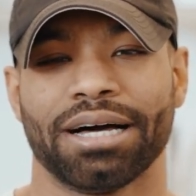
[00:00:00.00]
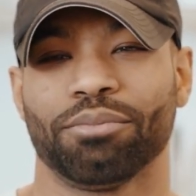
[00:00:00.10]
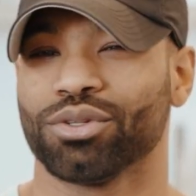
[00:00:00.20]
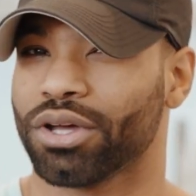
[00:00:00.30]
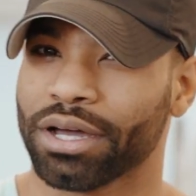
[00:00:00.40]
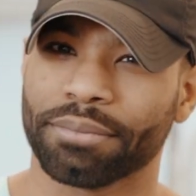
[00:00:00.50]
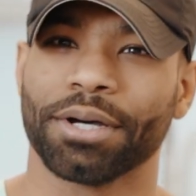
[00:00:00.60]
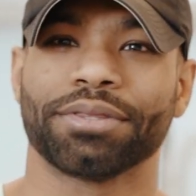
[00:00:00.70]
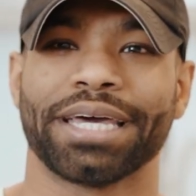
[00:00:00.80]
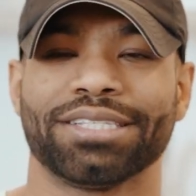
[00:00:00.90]
We'll talk
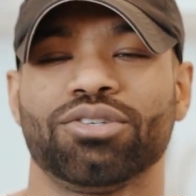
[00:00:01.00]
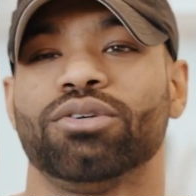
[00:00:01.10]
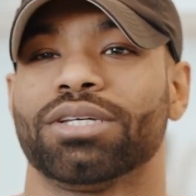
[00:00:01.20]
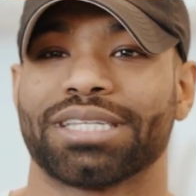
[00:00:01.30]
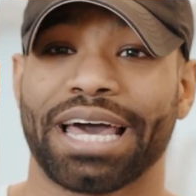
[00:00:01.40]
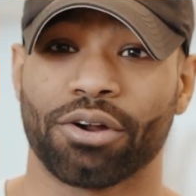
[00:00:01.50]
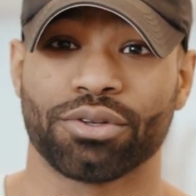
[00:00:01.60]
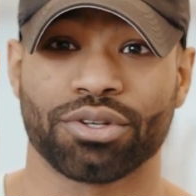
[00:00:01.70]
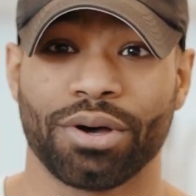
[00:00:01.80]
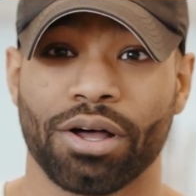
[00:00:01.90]
about that too because that
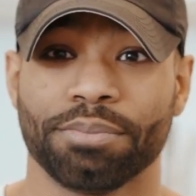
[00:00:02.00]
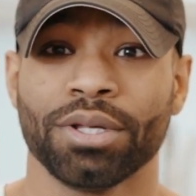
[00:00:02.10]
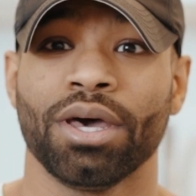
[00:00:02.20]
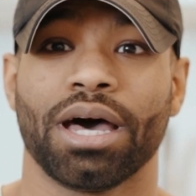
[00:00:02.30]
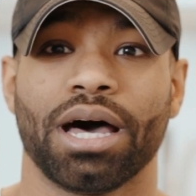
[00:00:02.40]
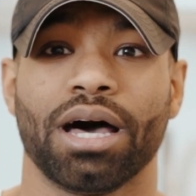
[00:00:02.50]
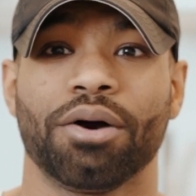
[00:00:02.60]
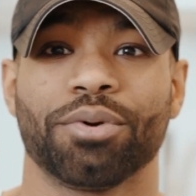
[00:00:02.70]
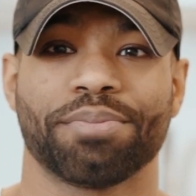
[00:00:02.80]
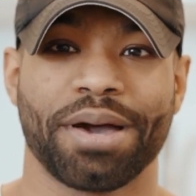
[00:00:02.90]
also helped
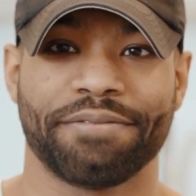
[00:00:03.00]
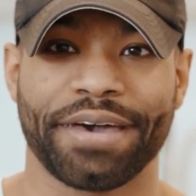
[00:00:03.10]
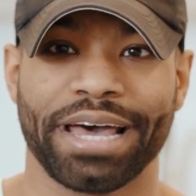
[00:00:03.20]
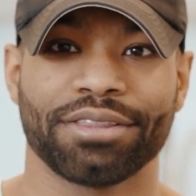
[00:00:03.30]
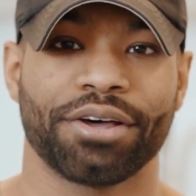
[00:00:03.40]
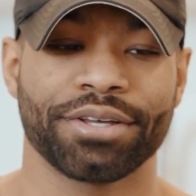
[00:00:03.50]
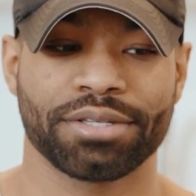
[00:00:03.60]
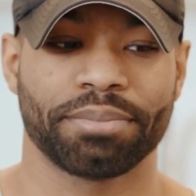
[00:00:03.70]
with my fat loss.